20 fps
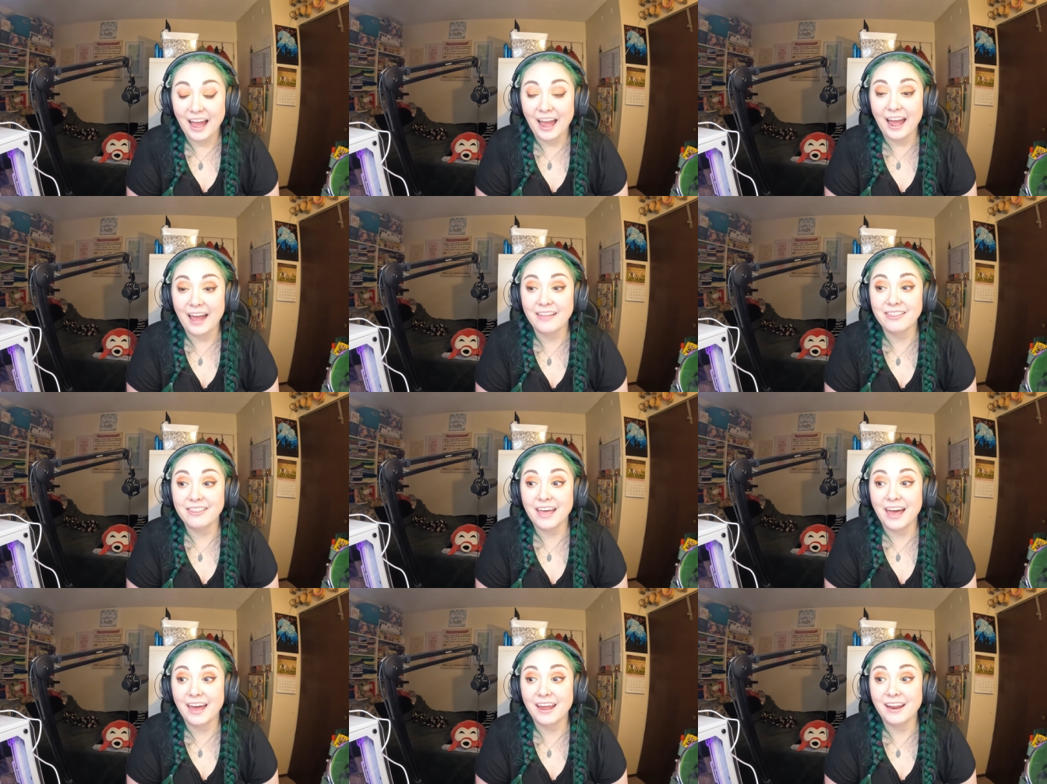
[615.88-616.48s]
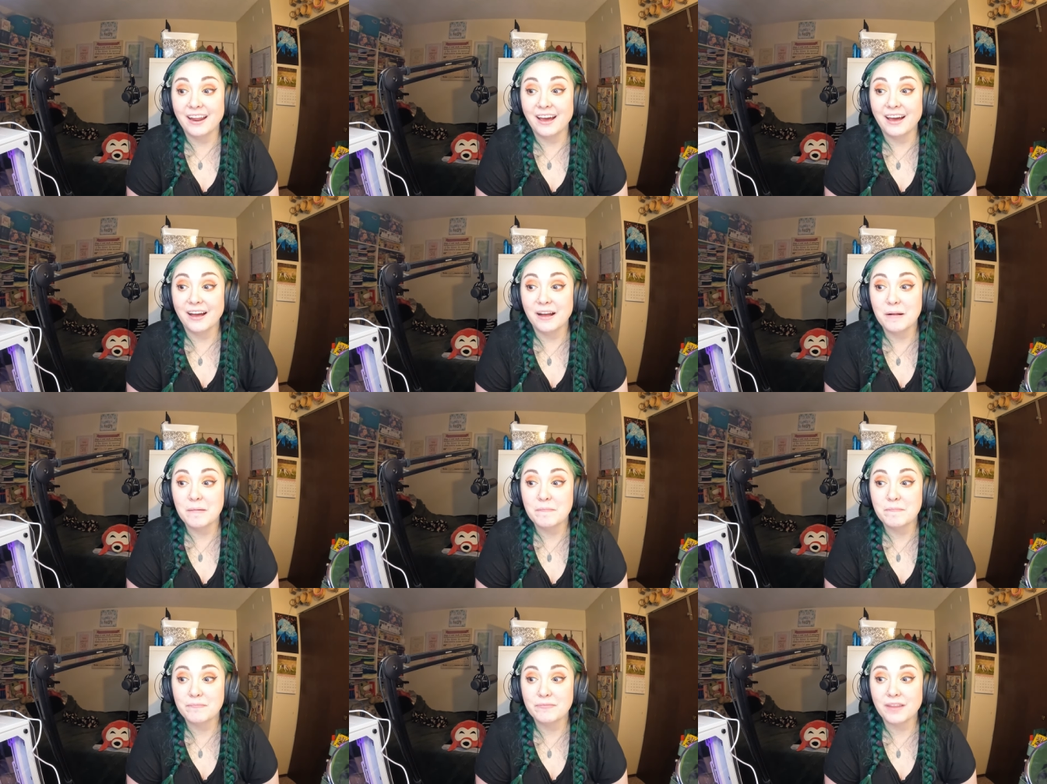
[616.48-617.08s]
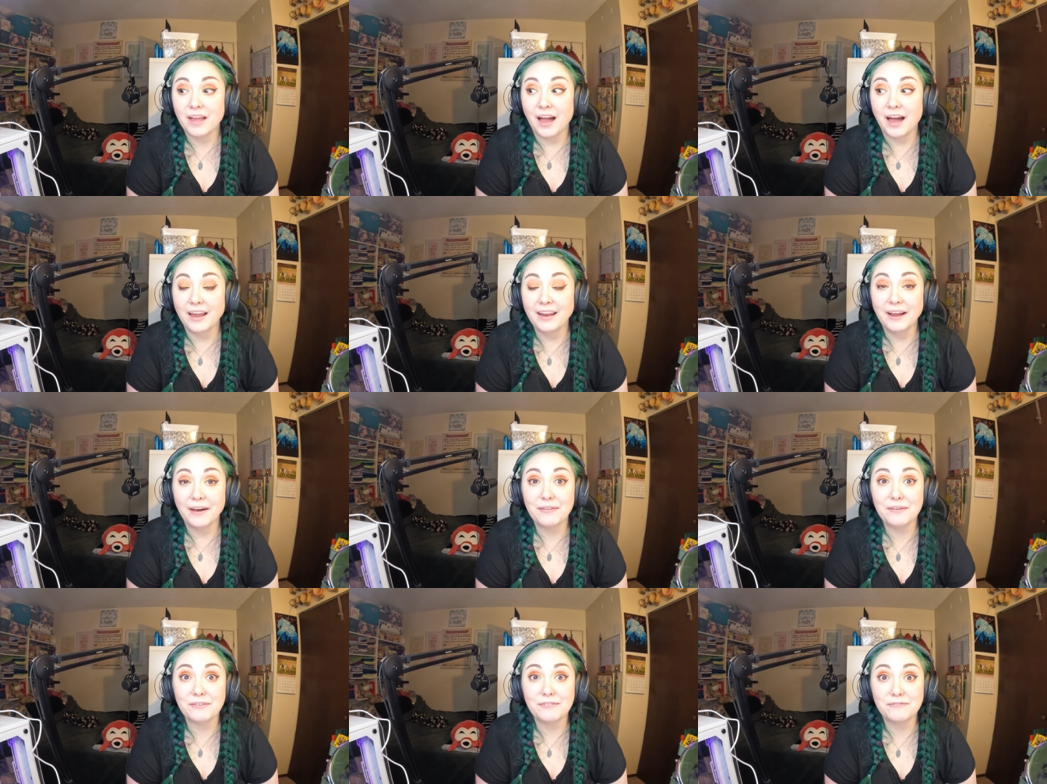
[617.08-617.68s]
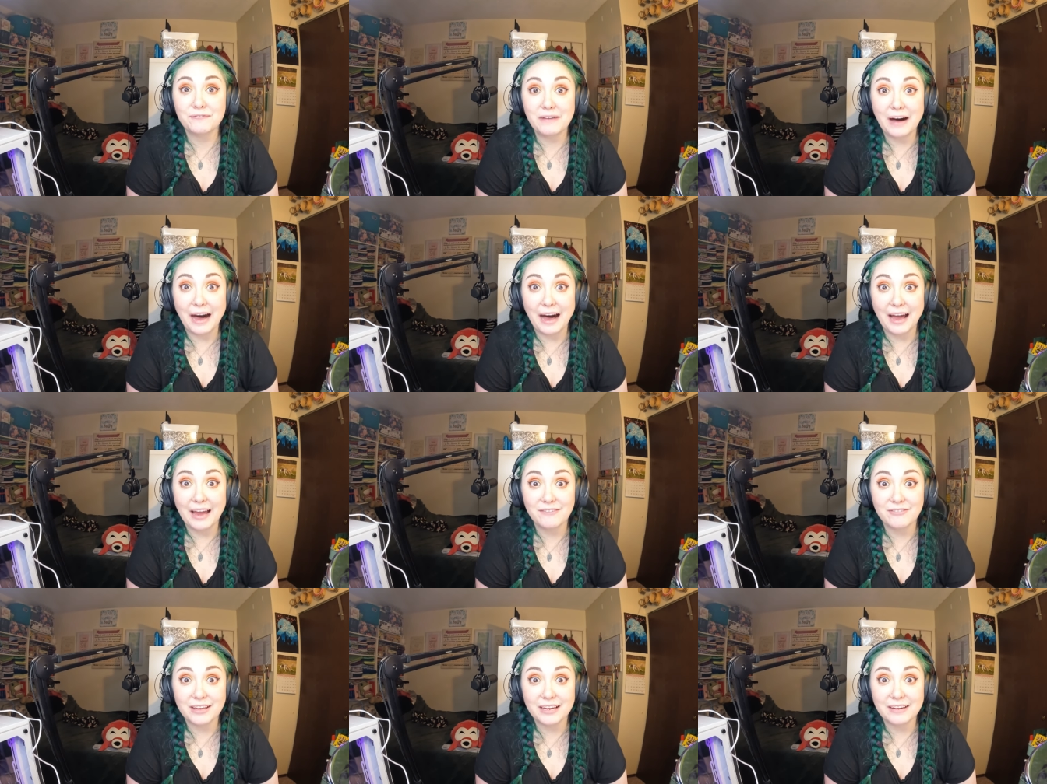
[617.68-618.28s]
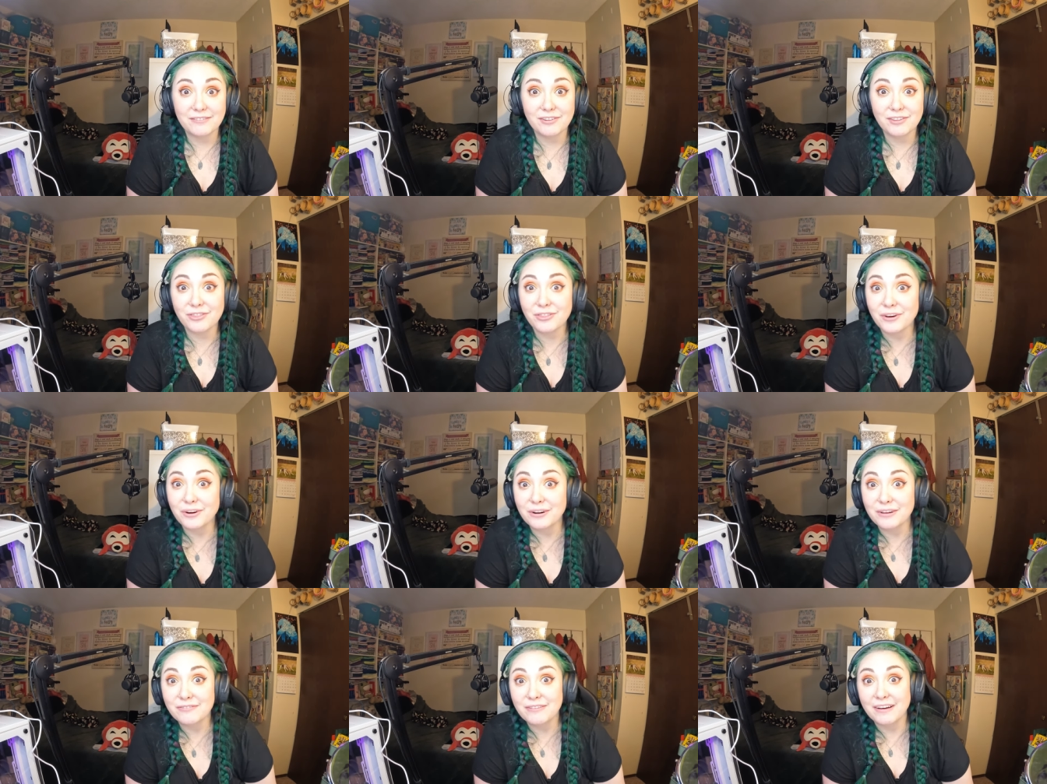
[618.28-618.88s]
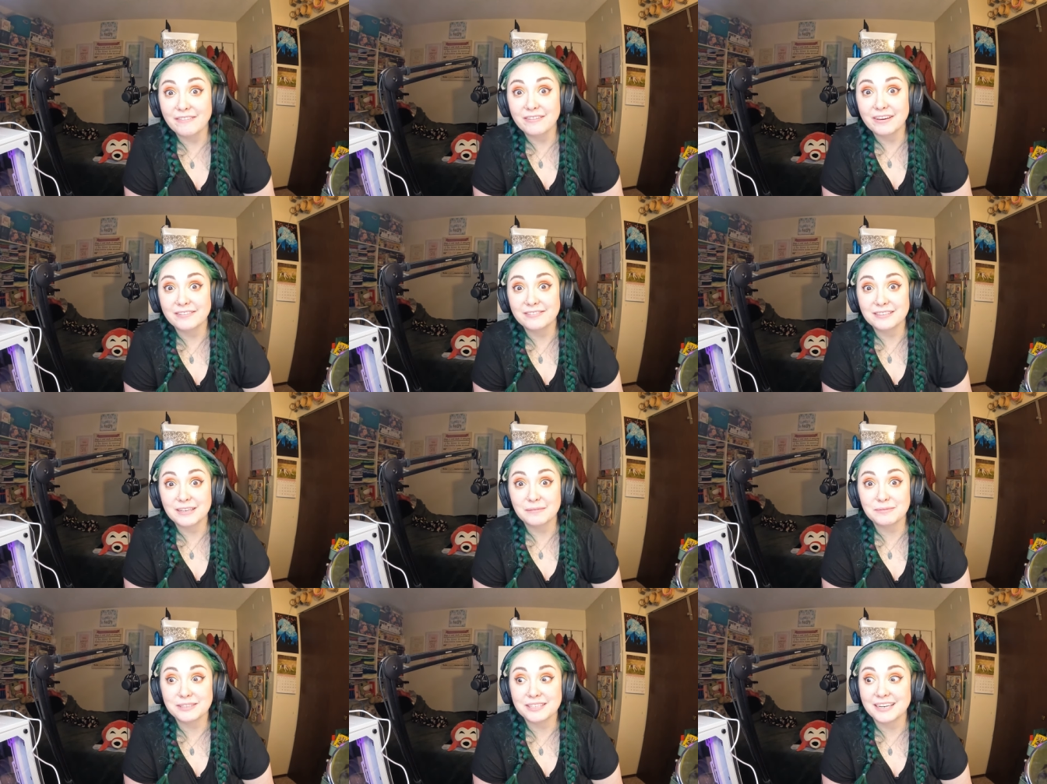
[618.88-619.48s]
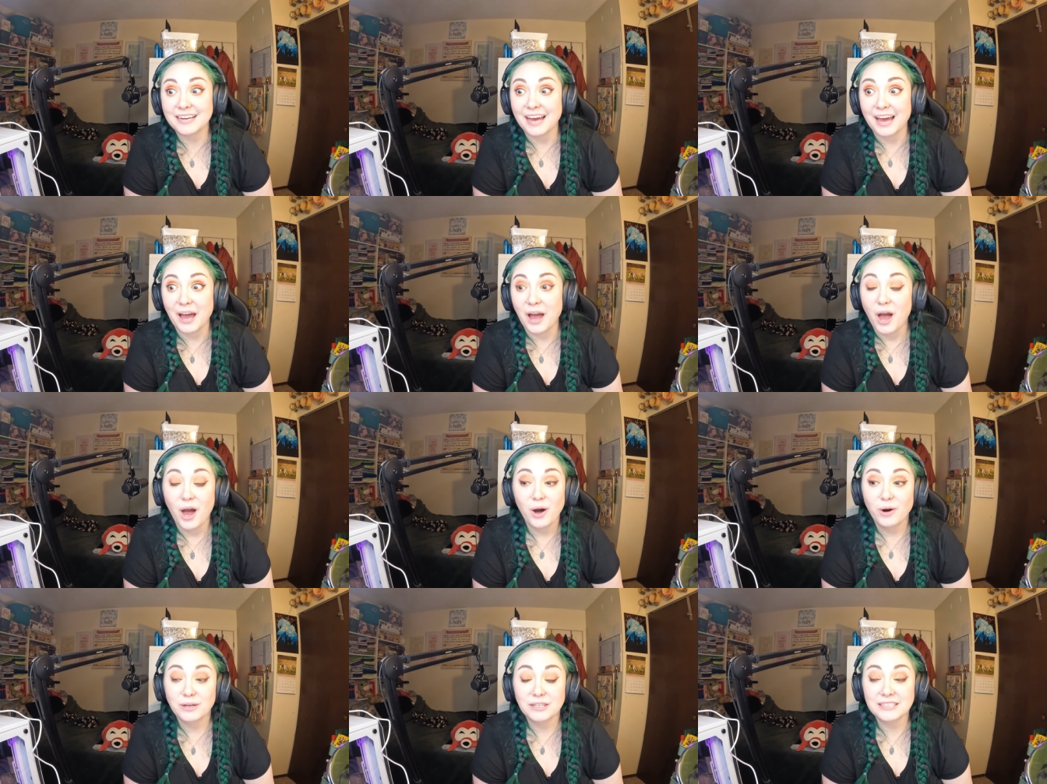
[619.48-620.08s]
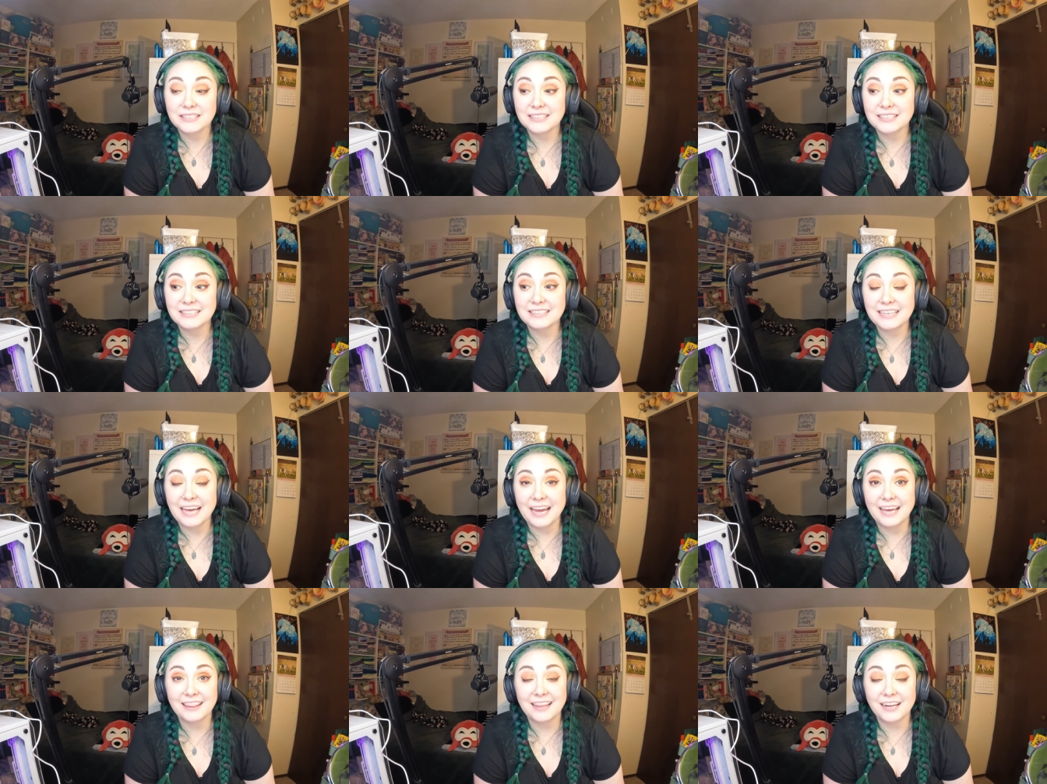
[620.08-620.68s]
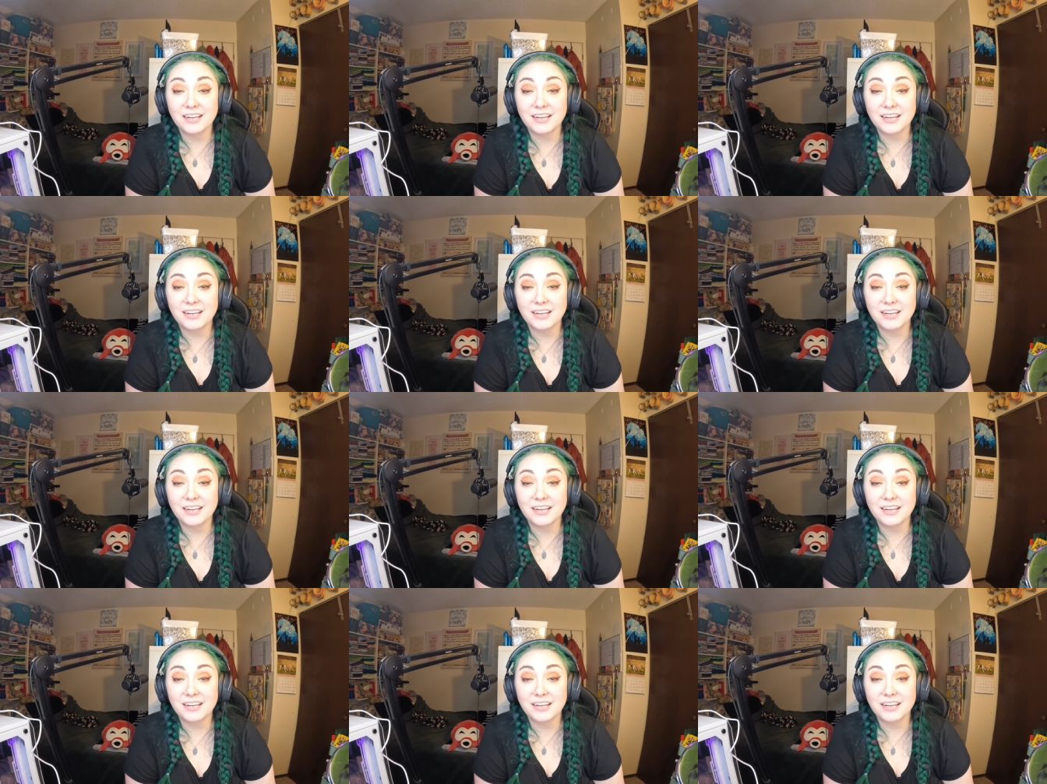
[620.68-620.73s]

And then another five. They gifted 35 gift subs today, which is insane.